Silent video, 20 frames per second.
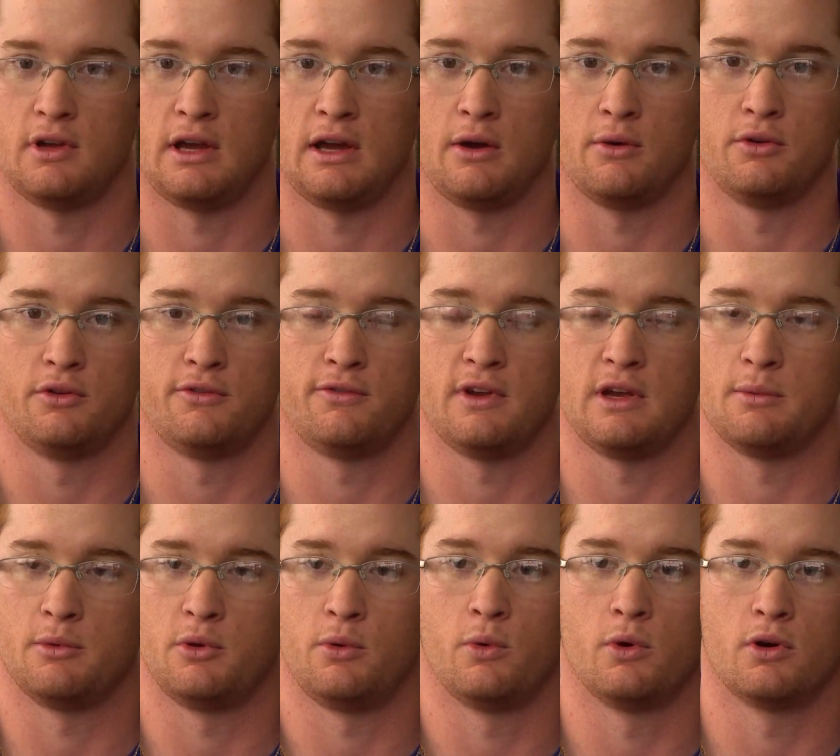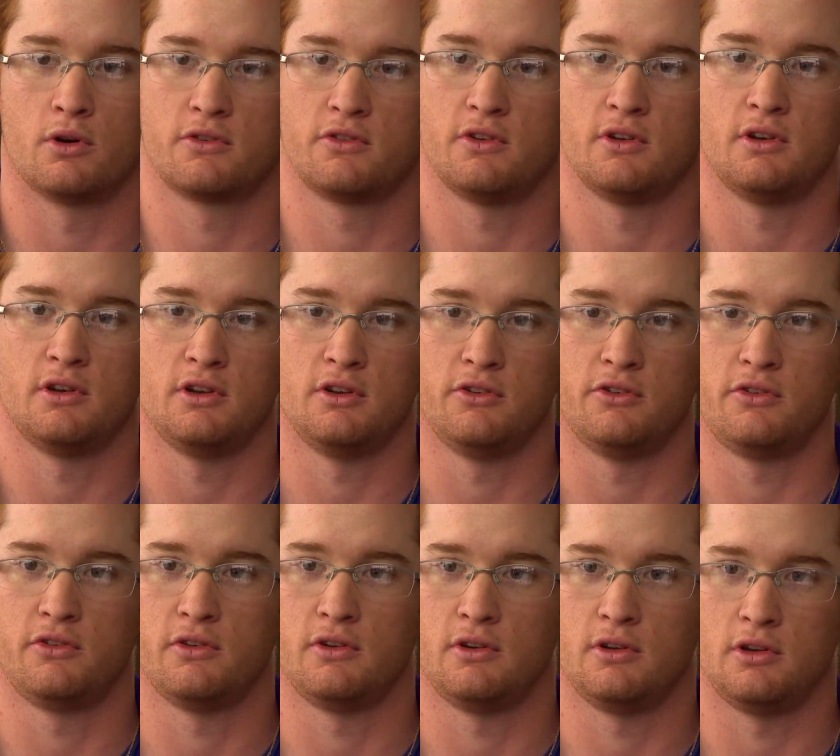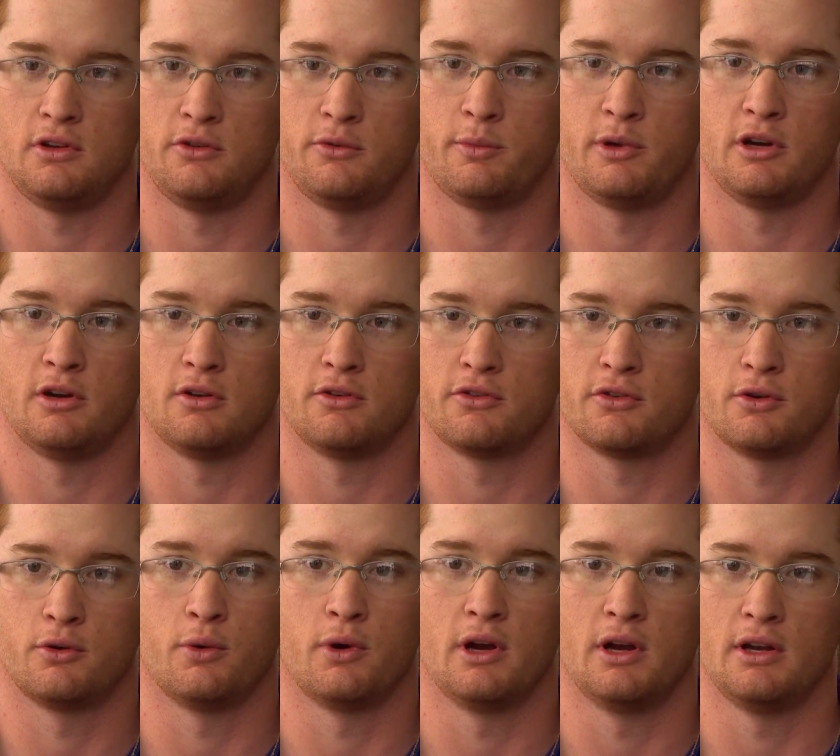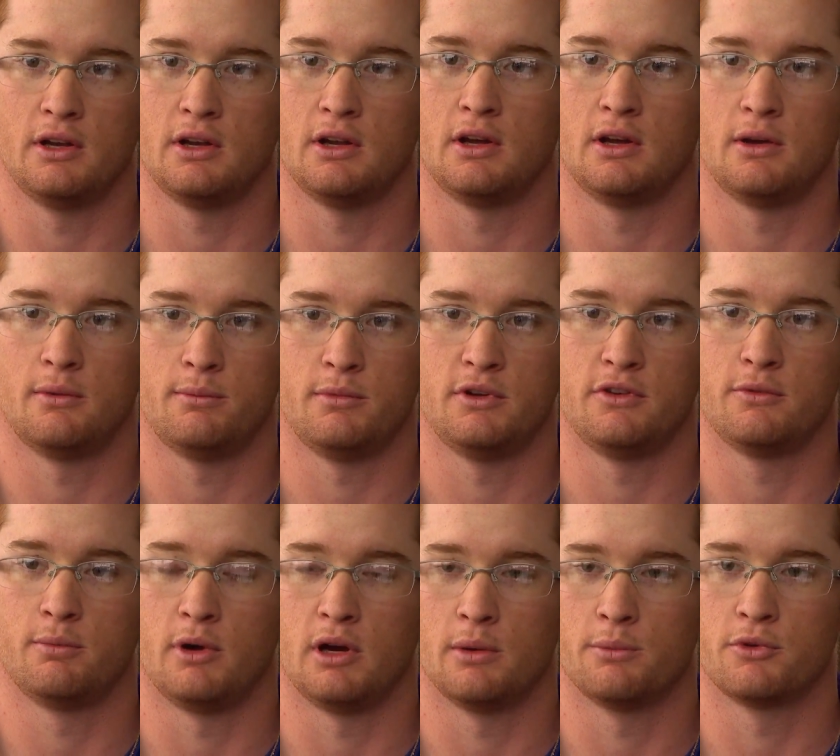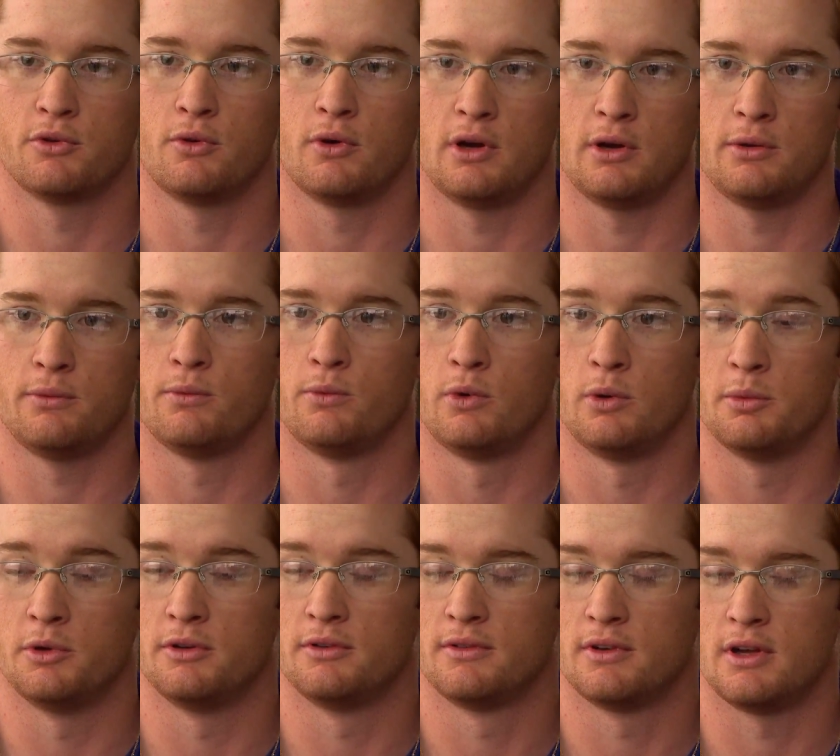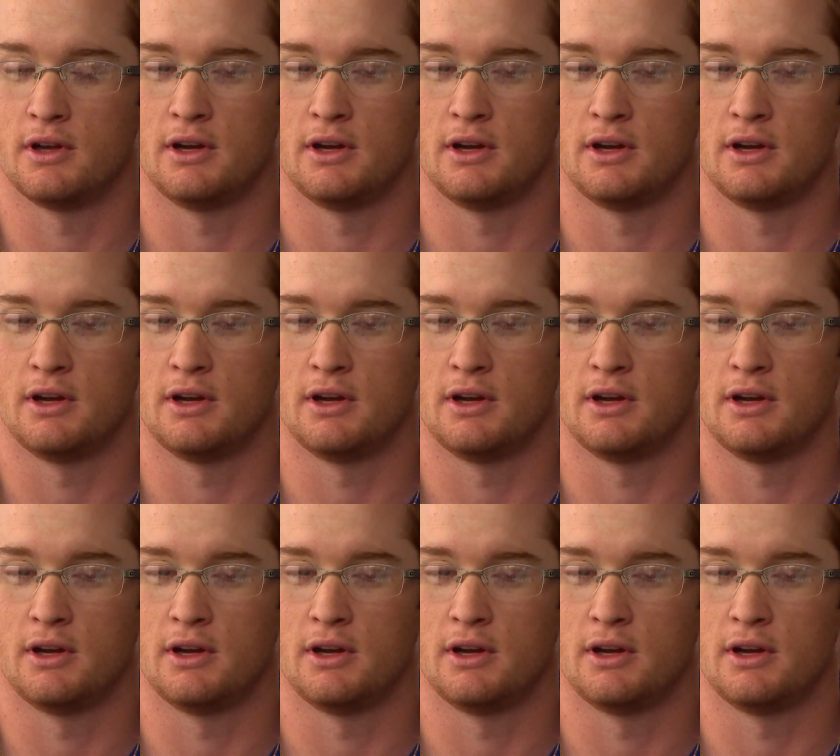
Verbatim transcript: how his family works, and his, his parents are great. Um, his mom's a great woman.